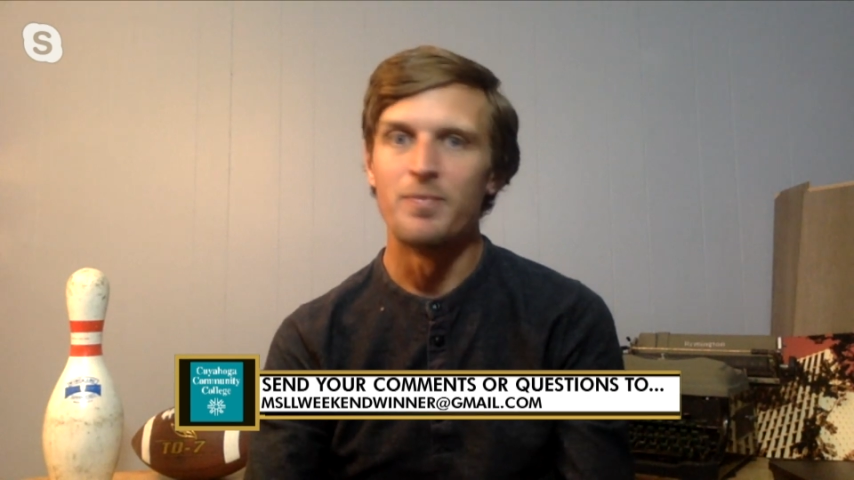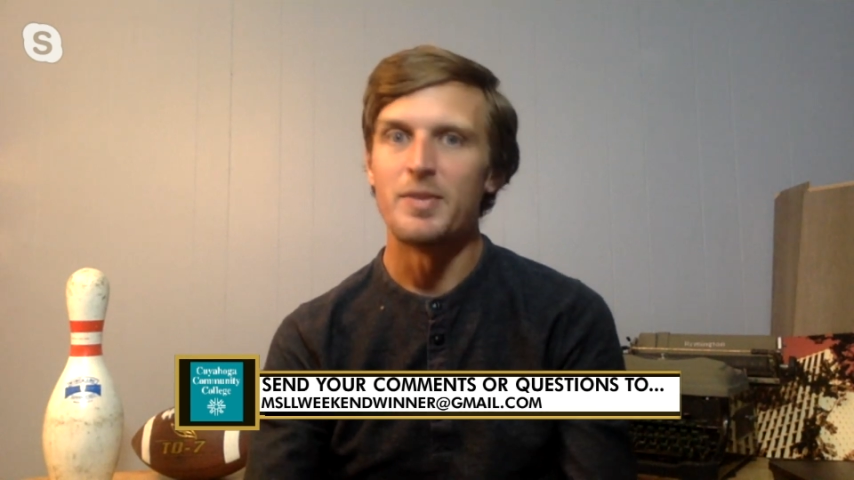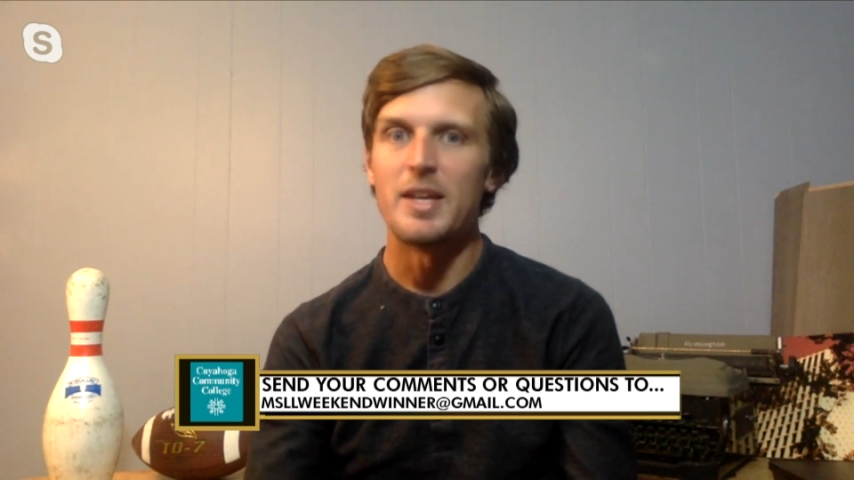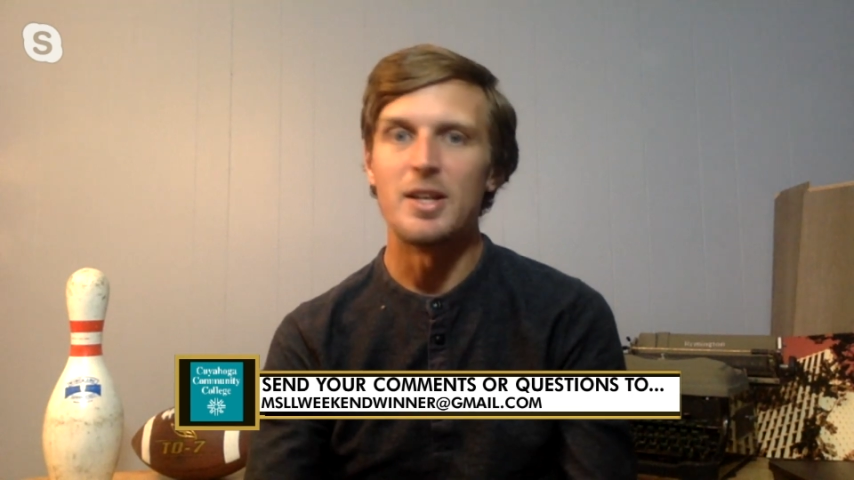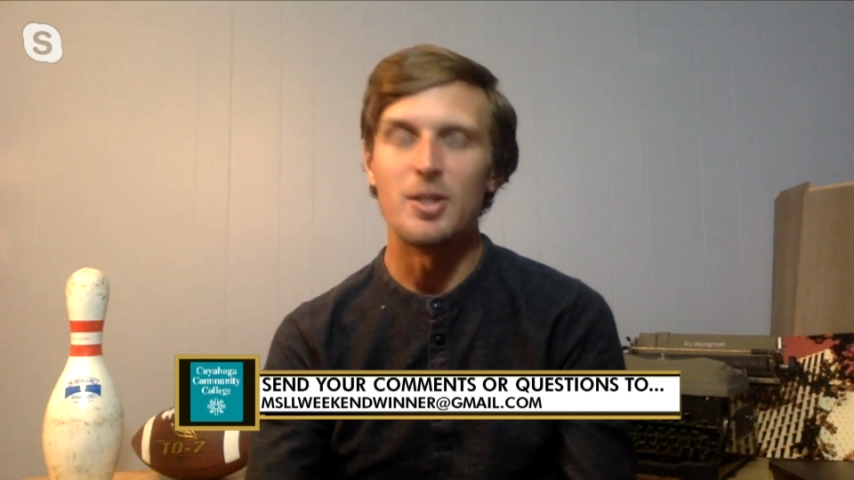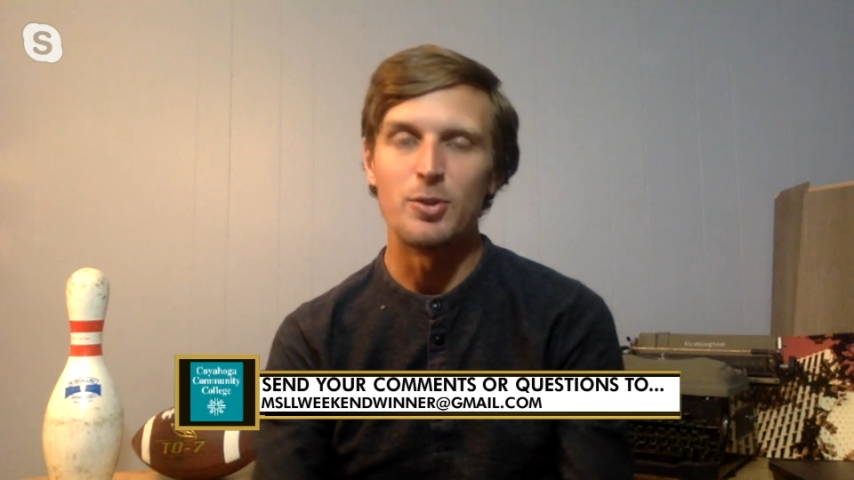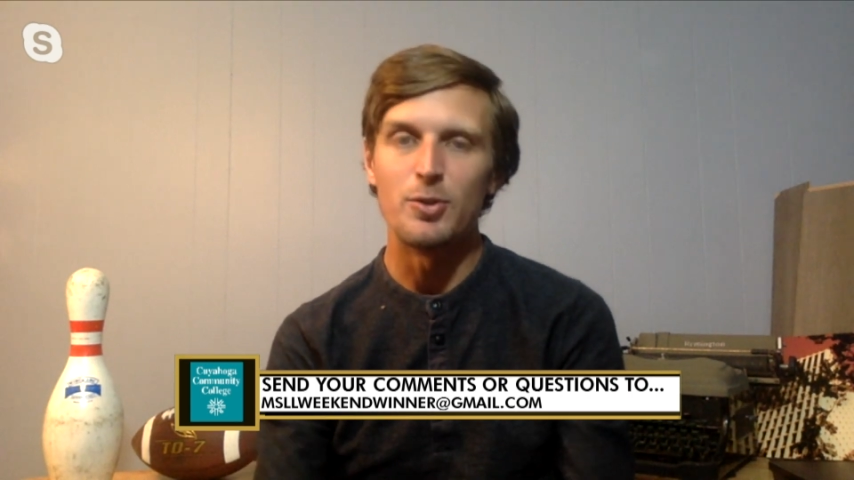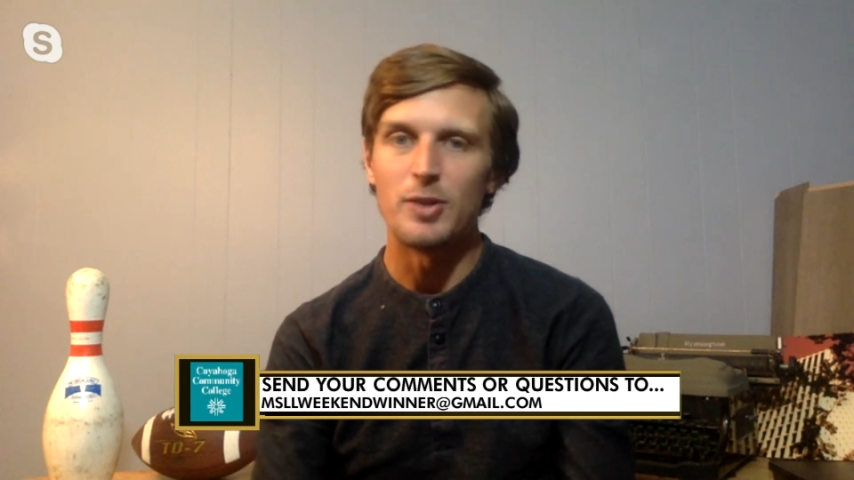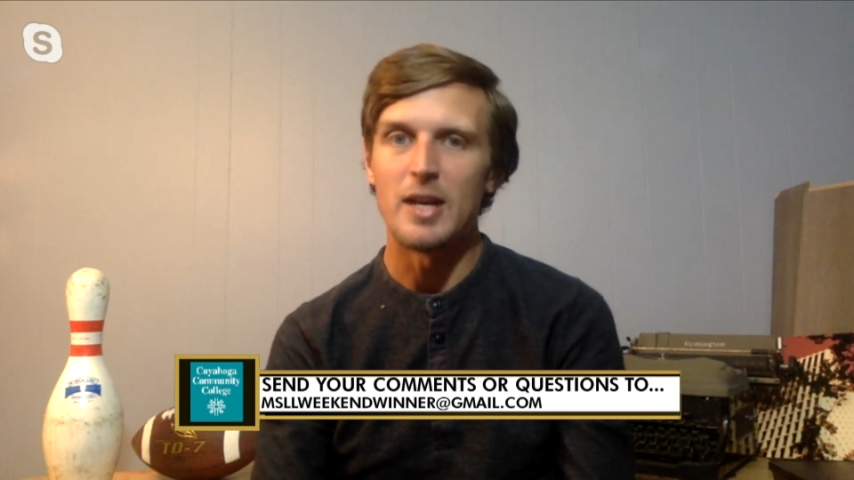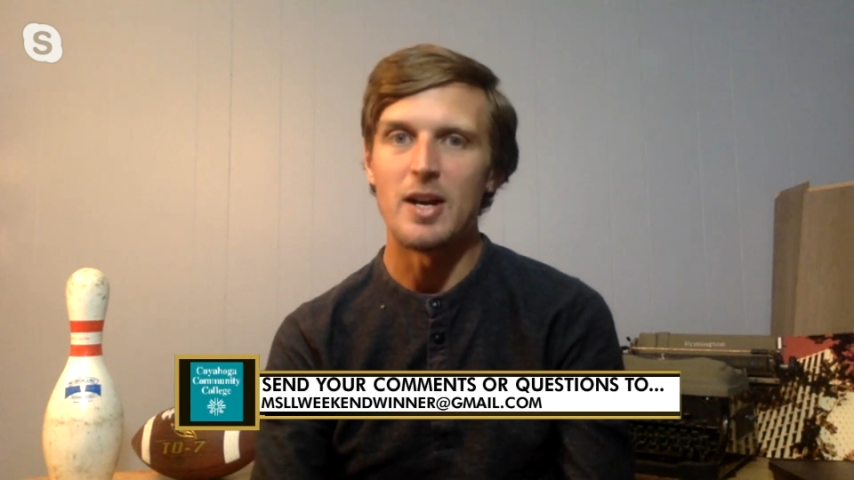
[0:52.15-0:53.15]
They know who
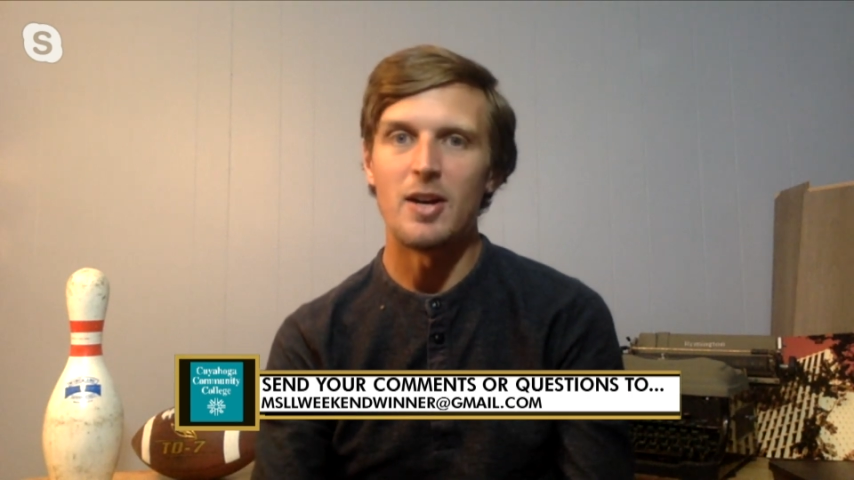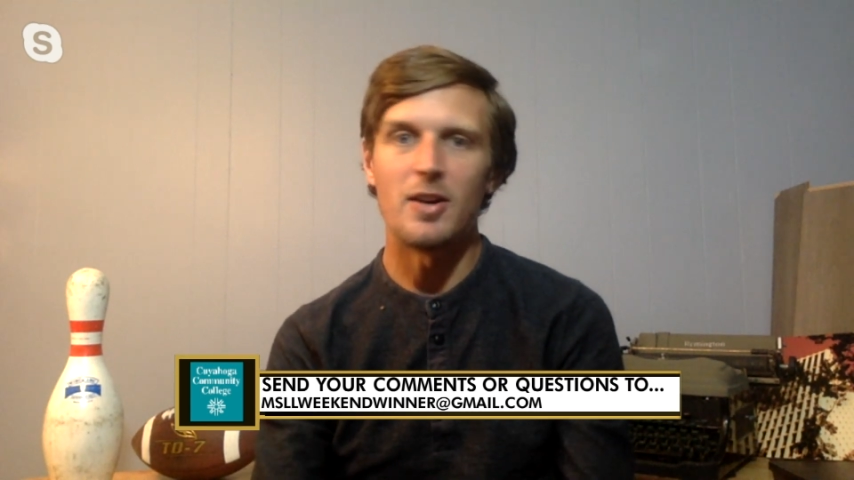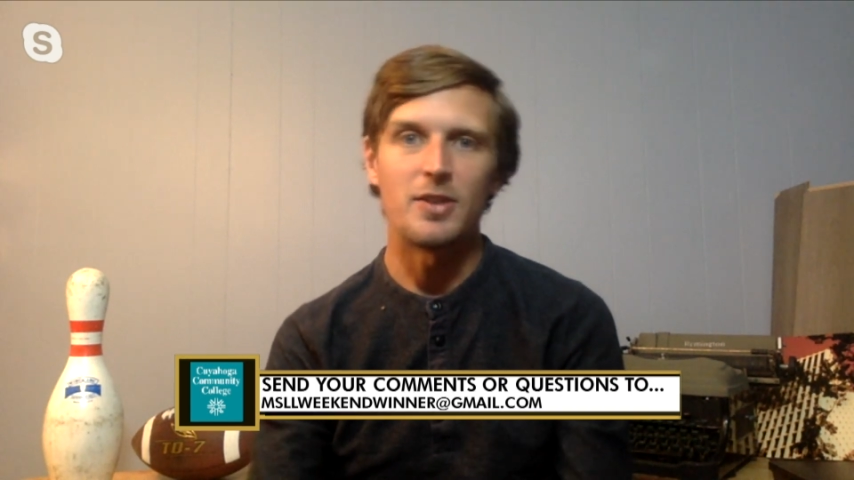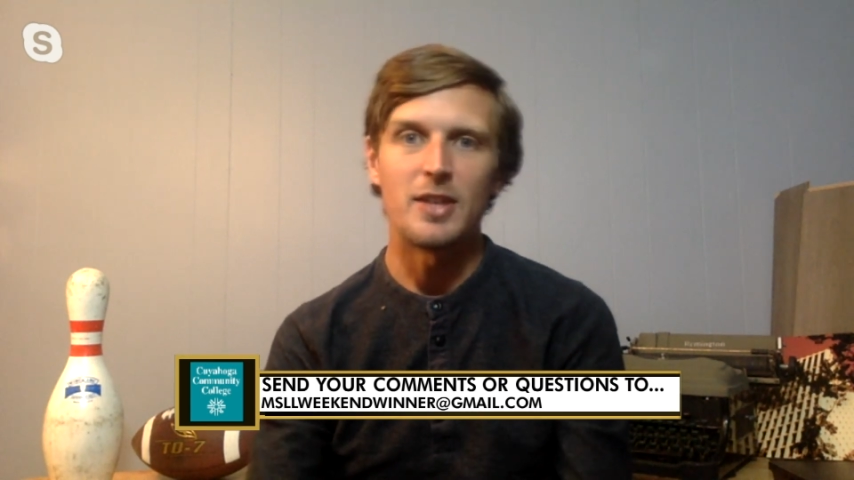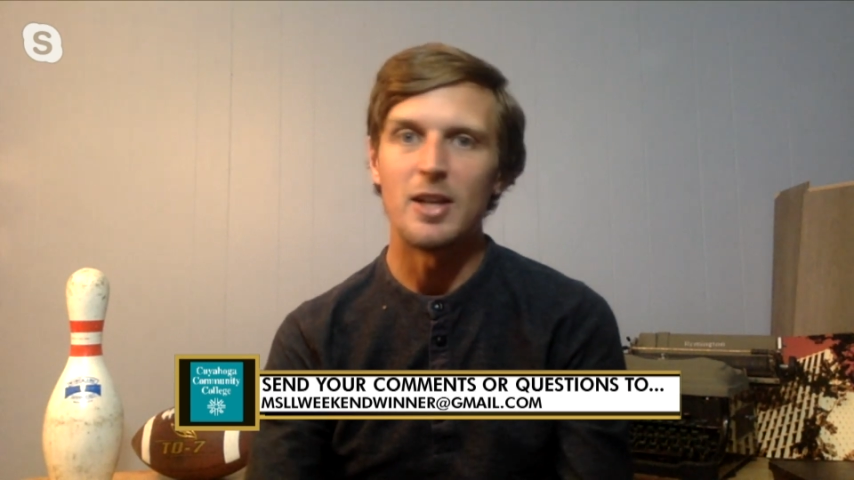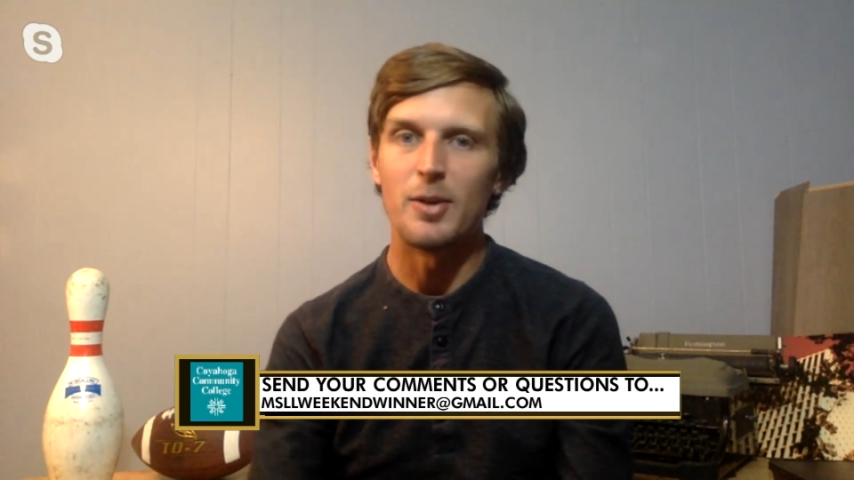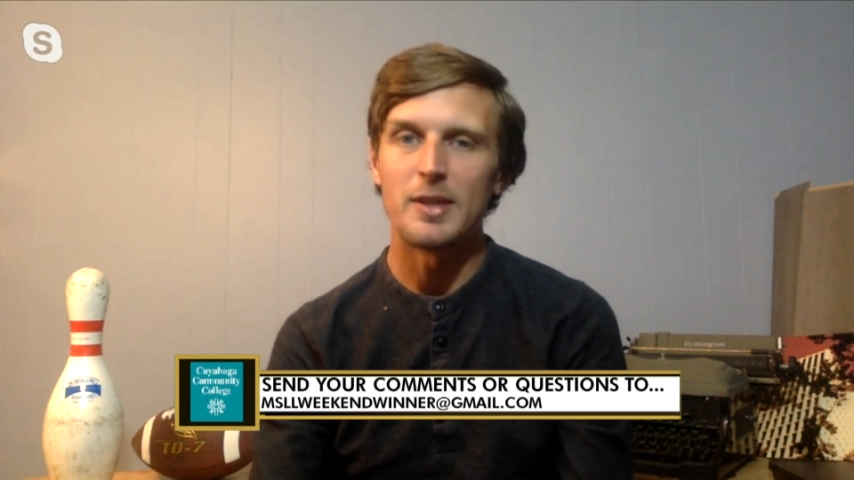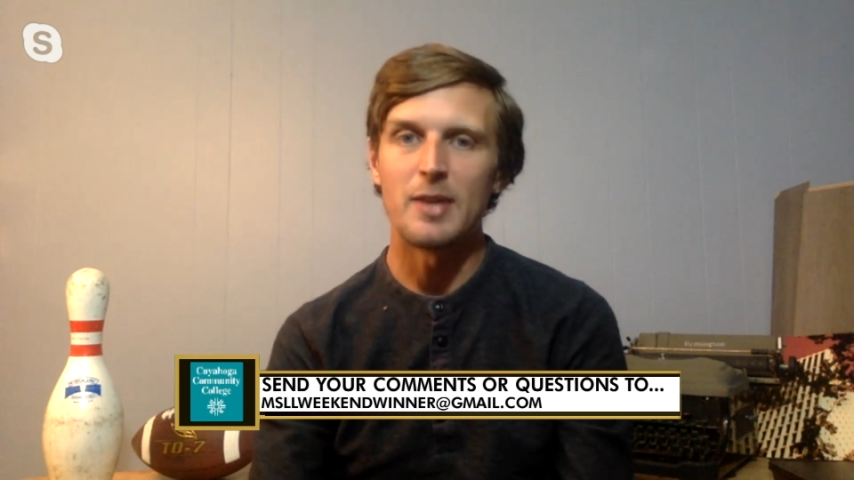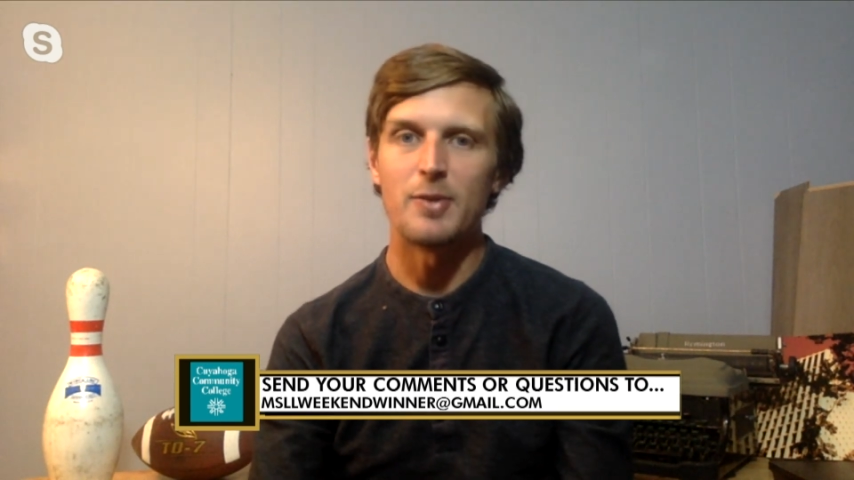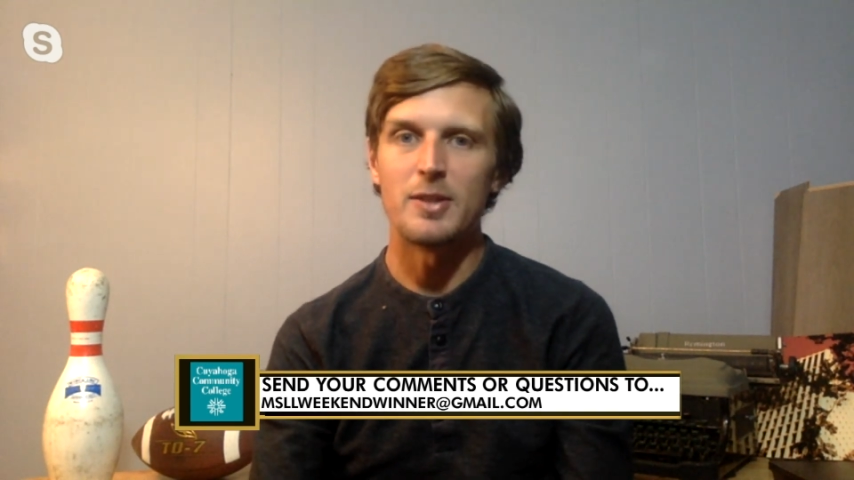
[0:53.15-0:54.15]
they are. They know what
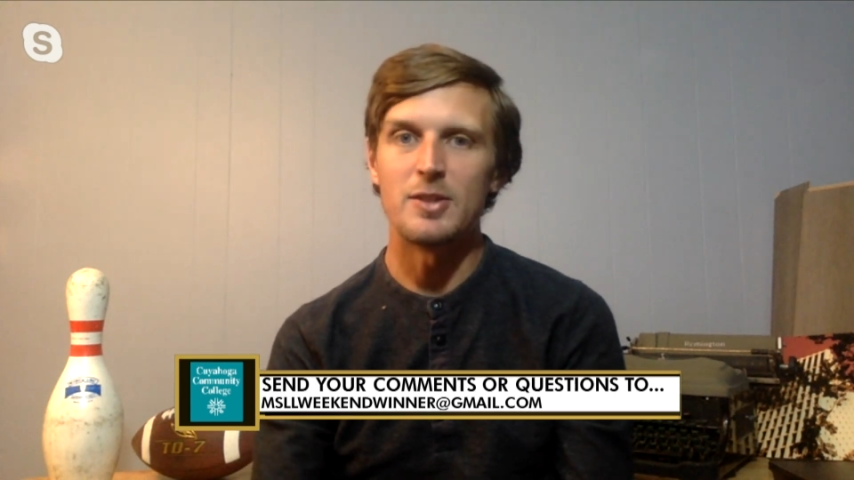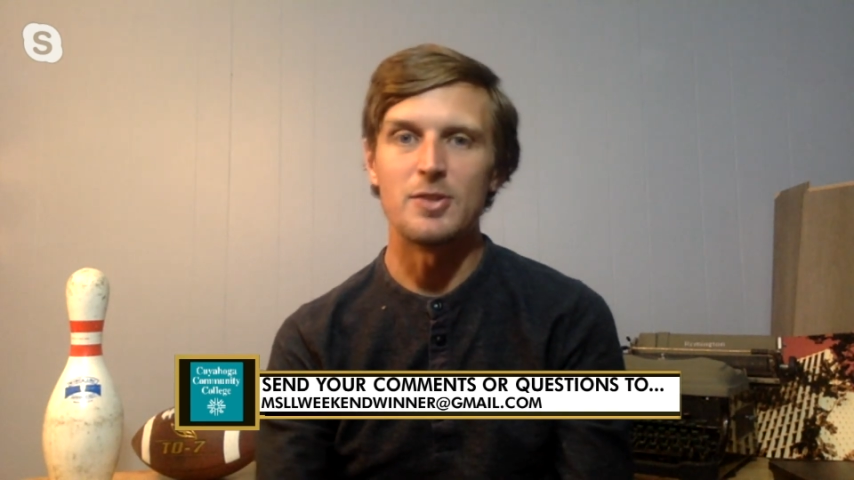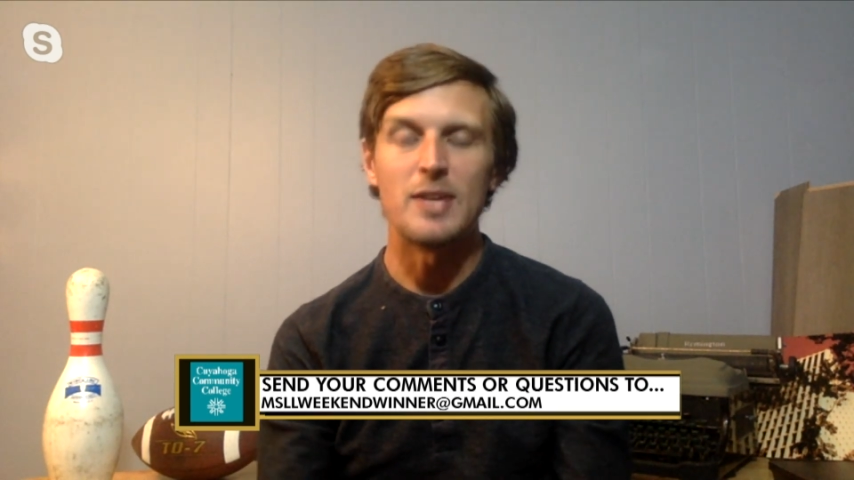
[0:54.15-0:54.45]
they want to do.